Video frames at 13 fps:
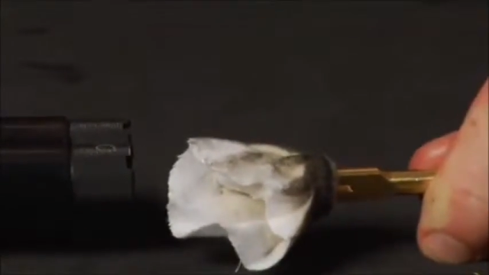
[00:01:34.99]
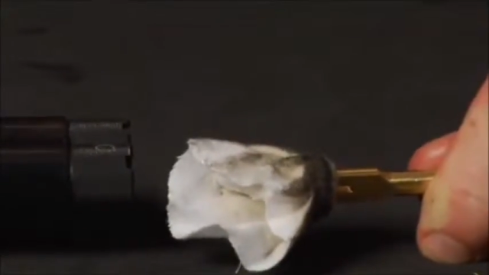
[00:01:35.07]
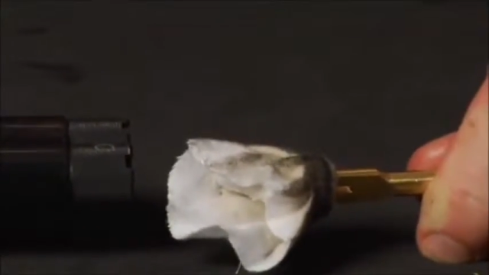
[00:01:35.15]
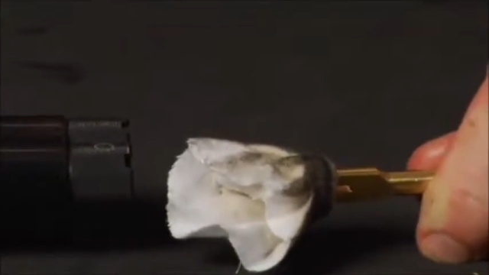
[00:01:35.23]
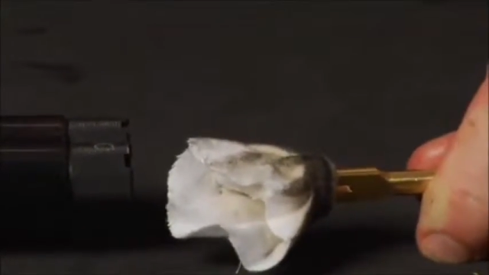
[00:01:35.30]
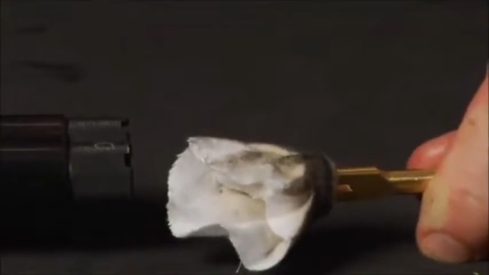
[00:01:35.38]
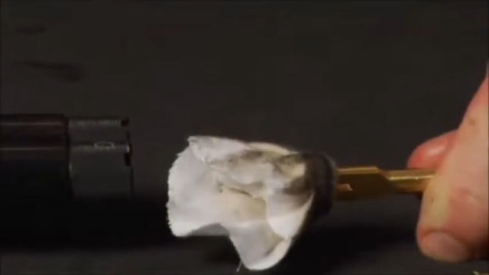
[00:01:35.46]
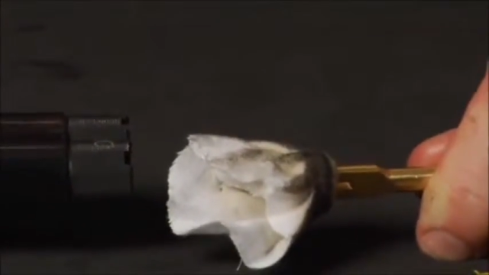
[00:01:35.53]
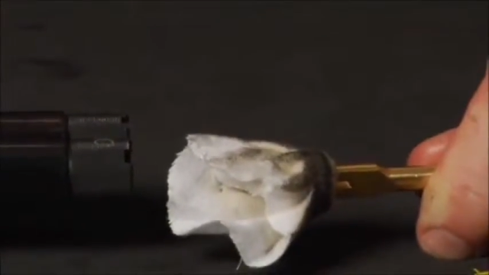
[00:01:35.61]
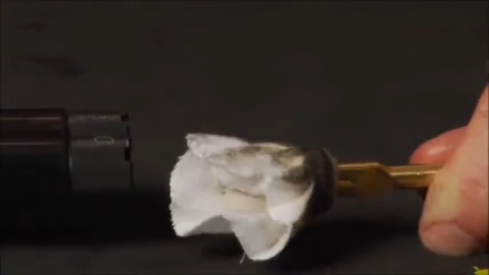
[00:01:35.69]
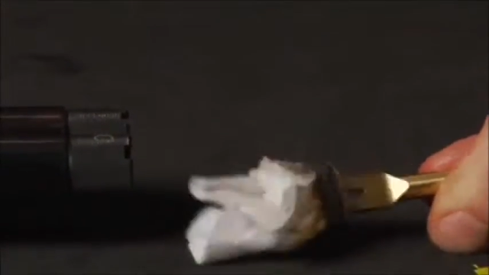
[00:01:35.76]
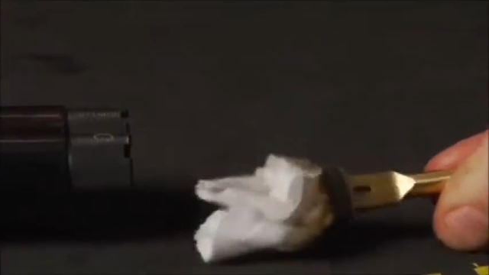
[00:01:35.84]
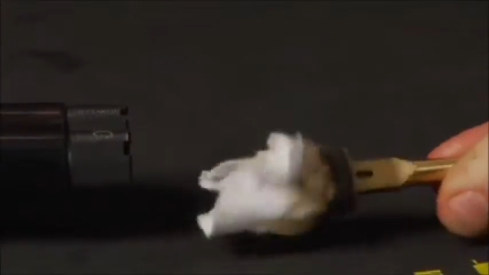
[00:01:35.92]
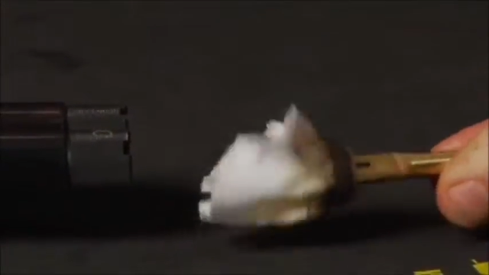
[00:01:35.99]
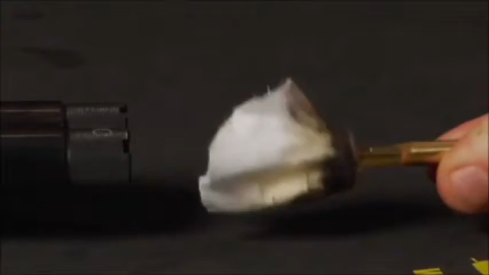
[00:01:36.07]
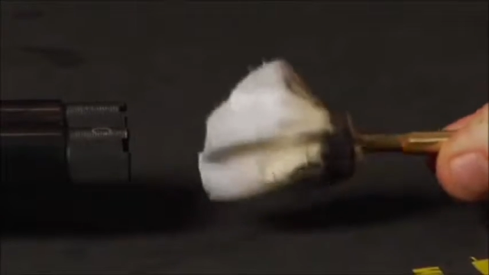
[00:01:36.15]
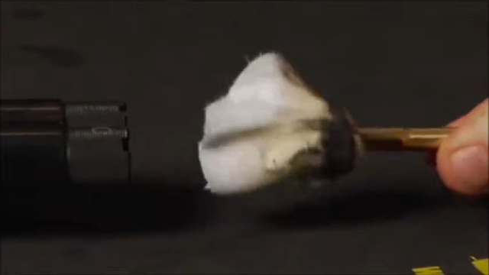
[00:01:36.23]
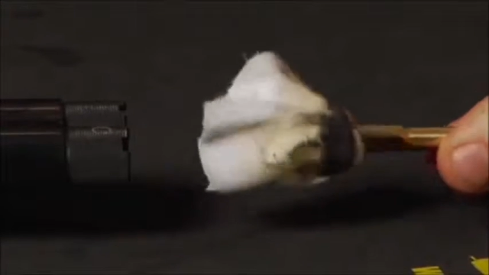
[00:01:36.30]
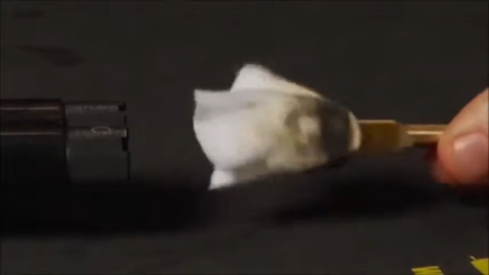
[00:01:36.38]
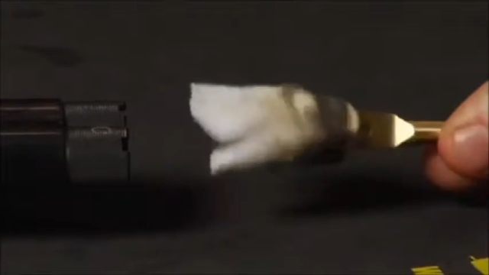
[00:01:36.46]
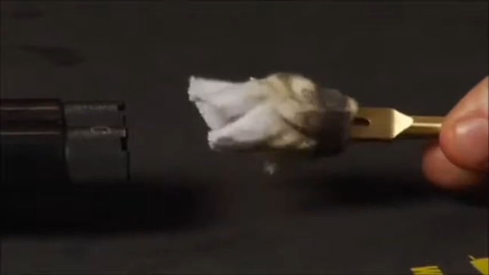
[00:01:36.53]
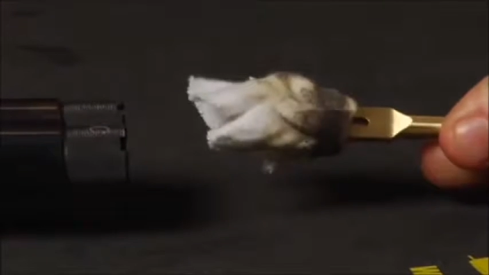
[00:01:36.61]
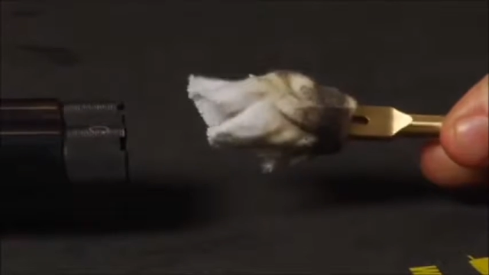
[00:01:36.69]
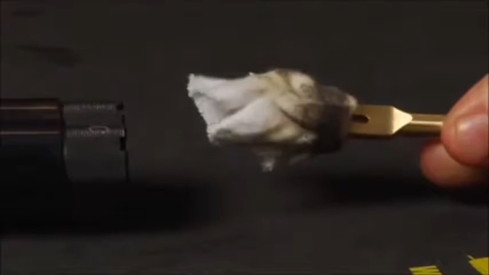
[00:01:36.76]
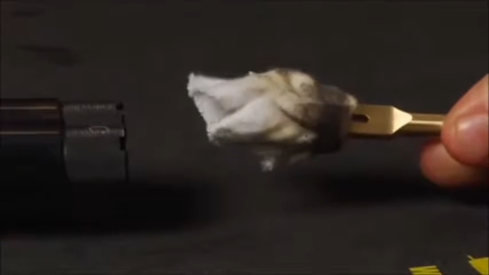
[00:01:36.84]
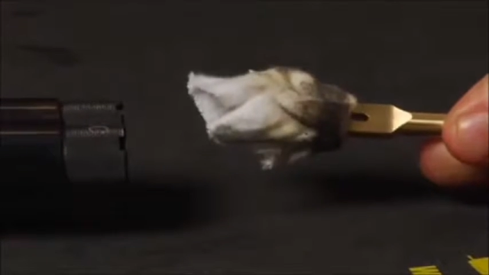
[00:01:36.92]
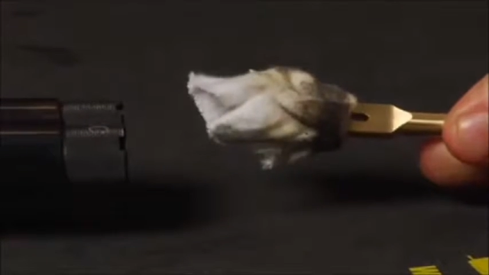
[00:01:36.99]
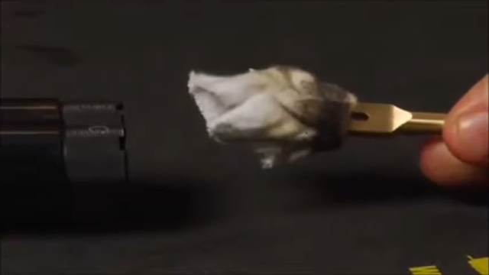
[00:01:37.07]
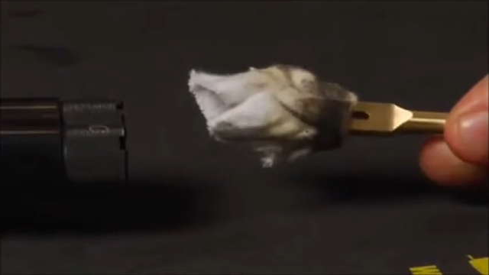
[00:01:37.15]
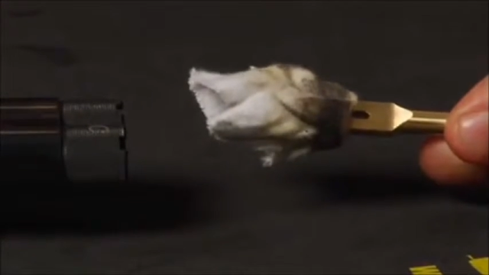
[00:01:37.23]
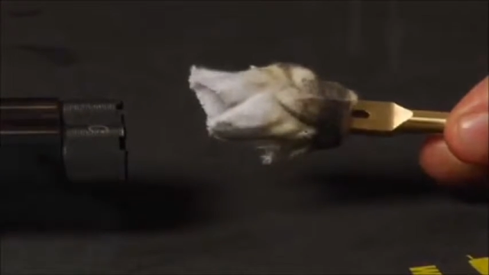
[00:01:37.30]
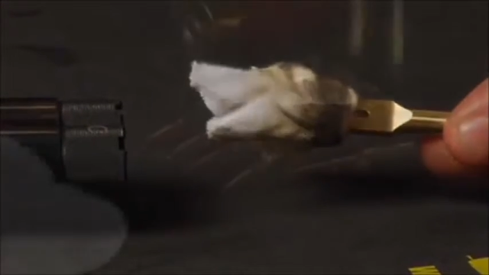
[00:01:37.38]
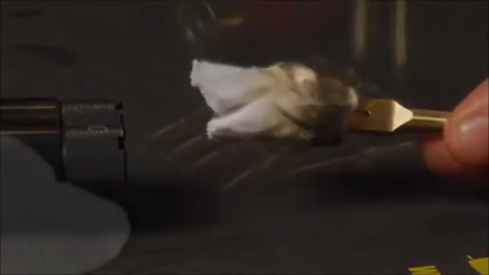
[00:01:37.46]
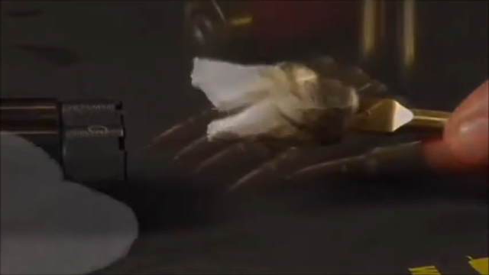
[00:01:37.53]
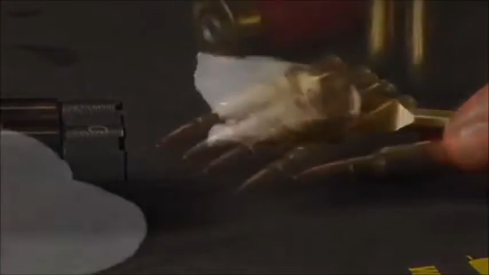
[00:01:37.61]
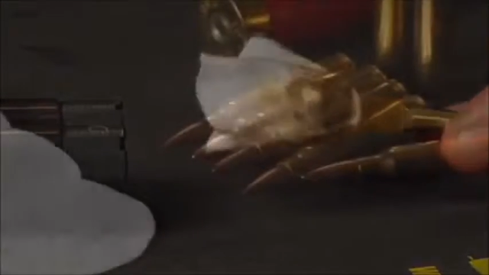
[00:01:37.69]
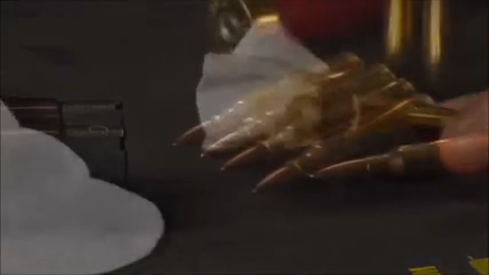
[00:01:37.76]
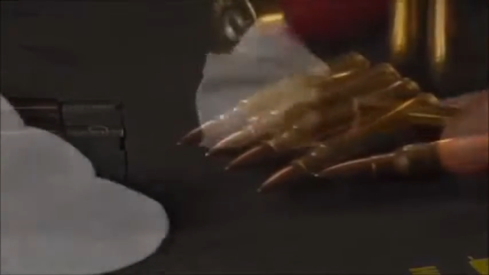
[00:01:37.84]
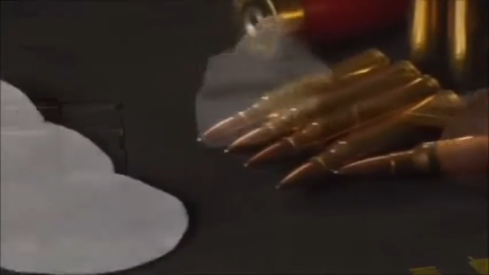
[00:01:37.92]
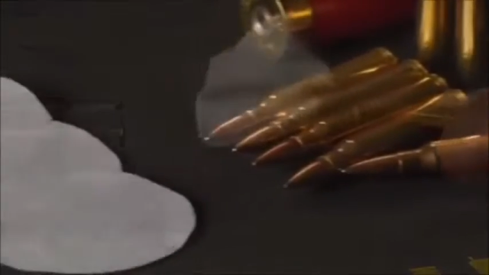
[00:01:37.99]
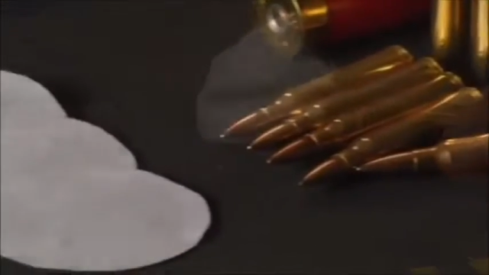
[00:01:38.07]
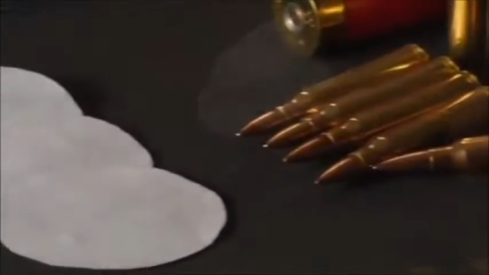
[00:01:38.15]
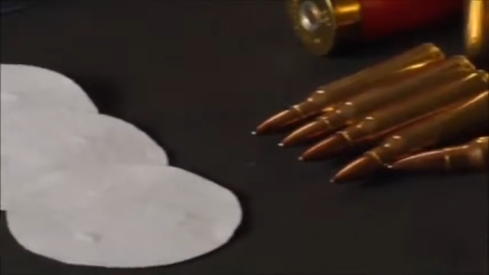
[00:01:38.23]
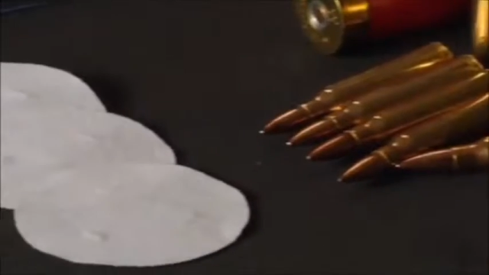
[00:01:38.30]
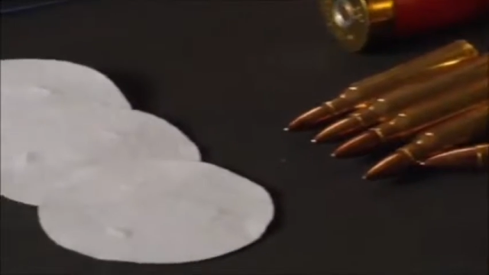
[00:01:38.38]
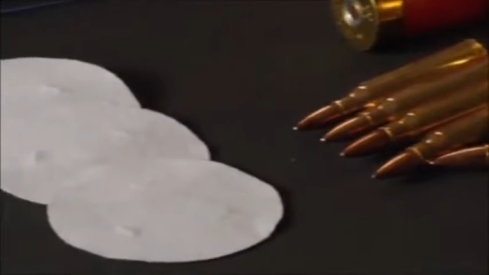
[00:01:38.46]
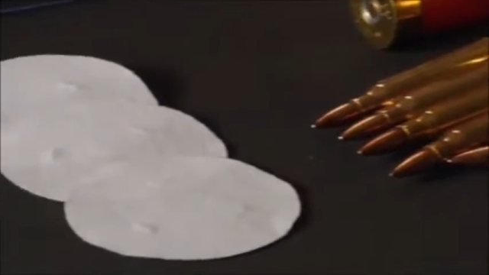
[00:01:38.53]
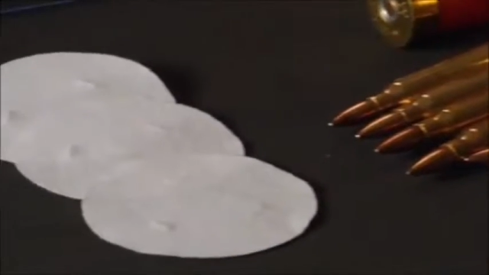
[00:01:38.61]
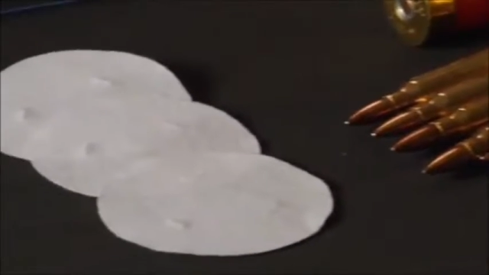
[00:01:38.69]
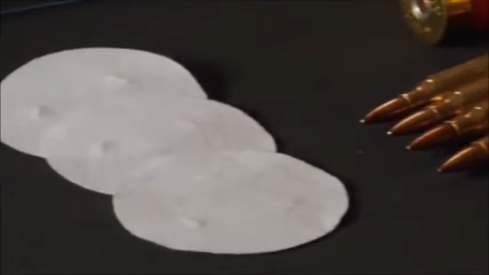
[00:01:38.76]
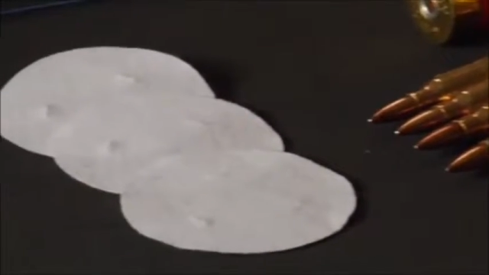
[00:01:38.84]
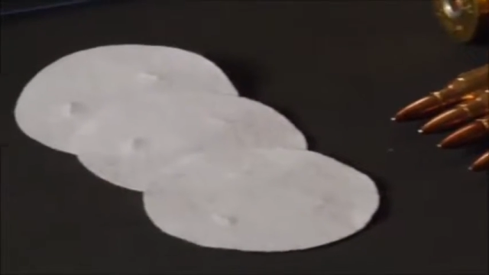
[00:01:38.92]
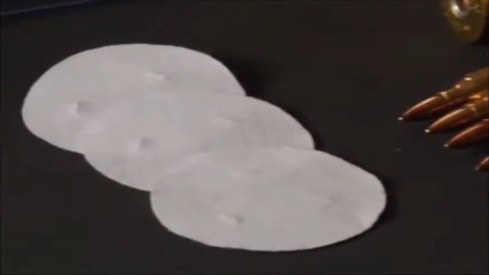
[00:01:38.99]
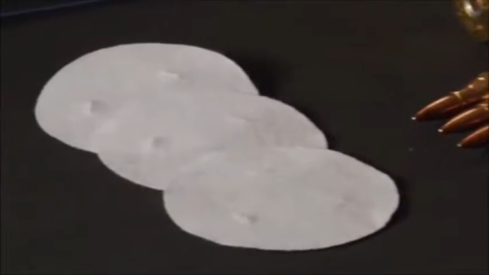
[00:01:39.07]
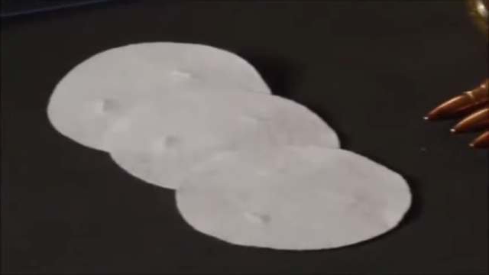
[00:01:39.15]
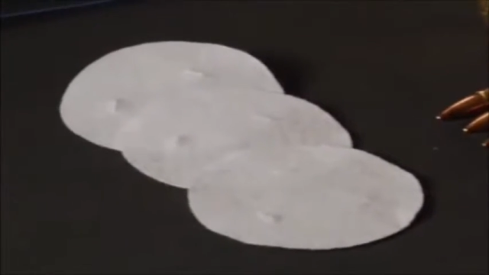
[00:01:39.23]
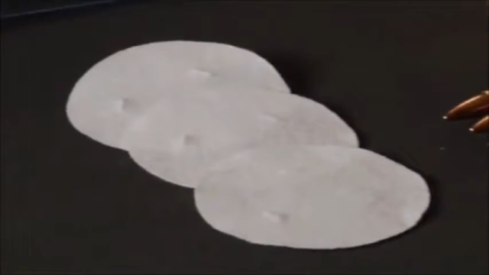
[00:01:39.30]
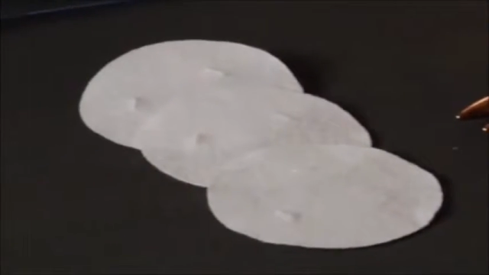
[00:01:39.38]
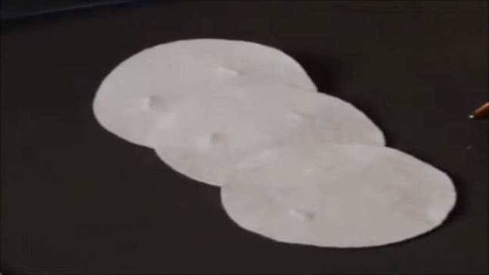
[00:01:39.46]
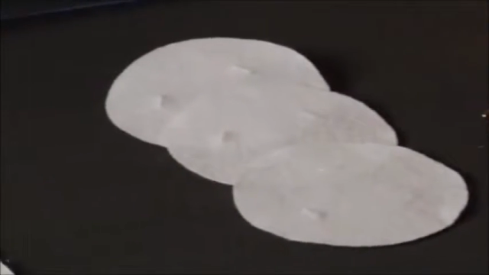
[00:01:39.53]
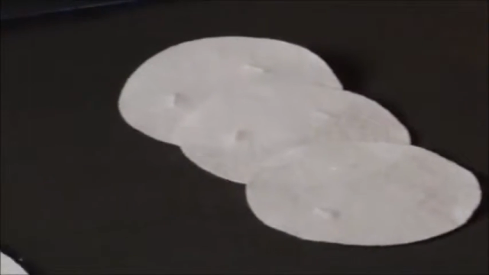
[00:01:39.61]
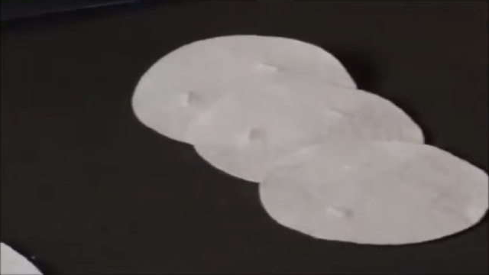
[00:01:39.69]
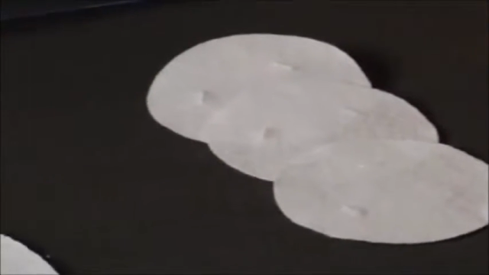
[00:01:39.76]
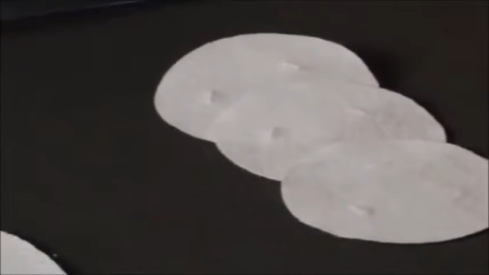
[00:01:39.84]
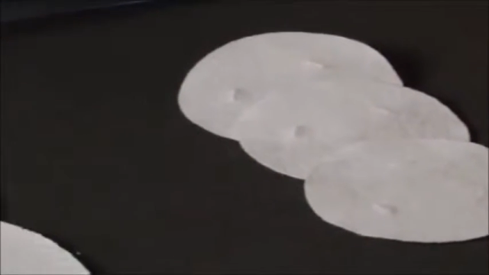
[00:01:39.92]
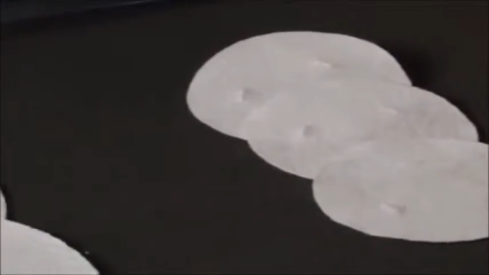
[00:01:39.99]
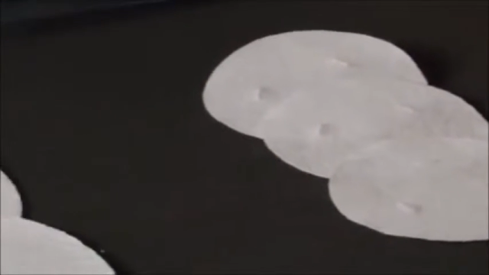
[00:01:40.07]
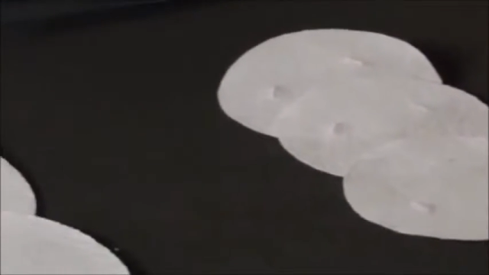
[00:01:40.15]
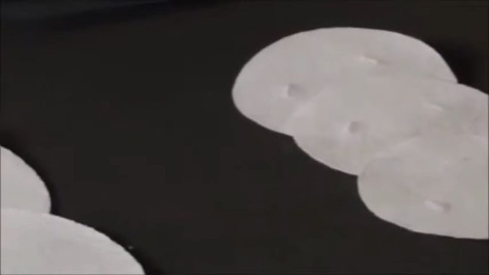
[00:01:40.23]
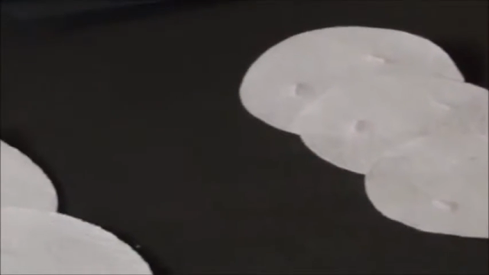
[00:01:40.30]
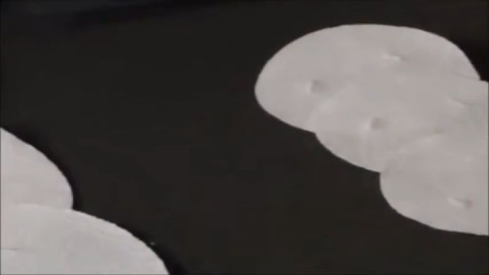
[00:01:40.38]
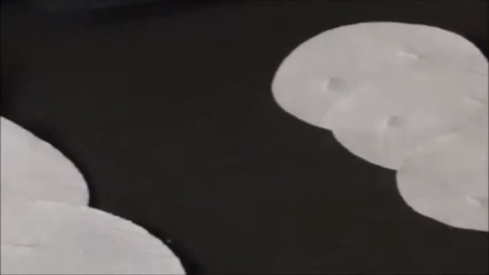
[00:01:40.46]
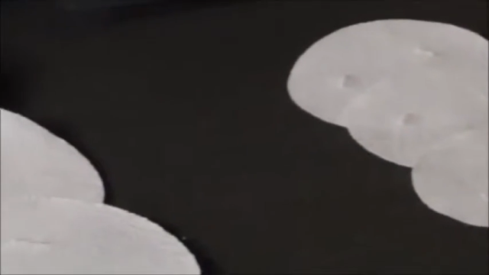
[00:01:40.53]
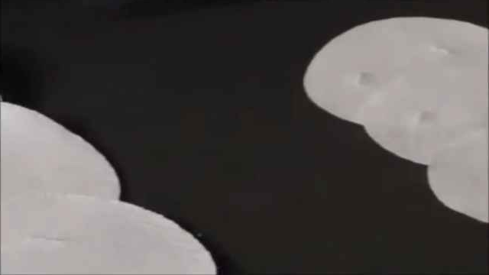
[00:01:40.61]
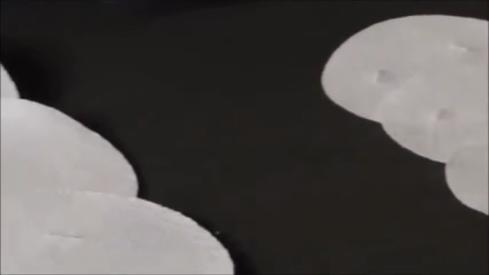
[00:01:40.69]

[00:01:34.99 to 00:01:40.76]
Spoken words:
Nobody's mouth can be seen.